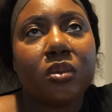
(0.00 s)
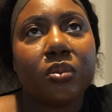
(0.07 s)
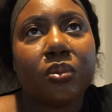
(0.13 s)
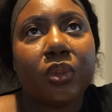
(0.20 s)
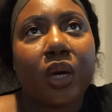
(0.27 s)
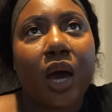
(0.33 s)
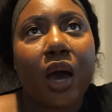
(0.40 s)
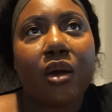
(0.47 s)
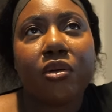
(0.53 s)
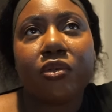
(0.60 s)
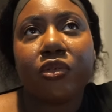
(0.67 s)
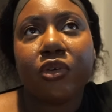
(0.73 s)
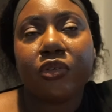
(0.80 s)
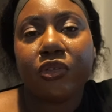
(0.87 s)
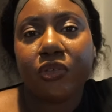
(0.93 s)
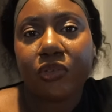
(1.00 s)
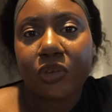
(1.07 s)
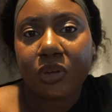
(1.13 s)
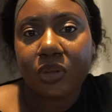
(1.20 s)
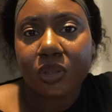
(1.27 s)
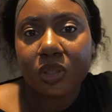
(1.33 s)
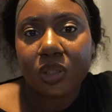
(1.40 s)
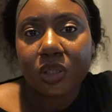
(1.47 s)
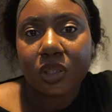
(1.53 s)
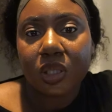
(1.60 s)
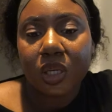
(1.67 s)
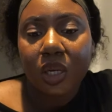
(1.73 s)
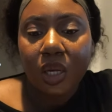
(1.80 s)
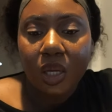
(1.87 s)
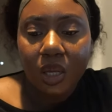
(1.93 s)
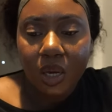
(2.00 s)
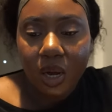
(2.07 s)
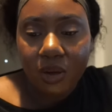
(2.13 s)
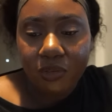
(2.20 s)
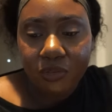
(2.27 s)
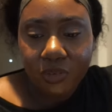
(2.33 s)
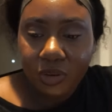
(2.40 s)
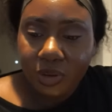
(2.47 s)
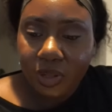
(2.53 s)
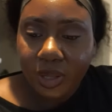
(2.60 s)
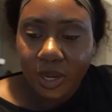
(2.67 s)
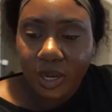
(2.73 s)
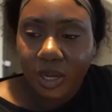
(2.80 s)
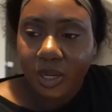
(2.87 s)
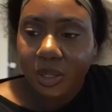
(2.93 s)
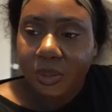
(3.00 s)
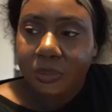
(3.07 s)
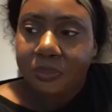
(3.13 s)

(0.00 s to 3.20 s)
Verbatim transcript: but i don't feel fulfilled like I feel like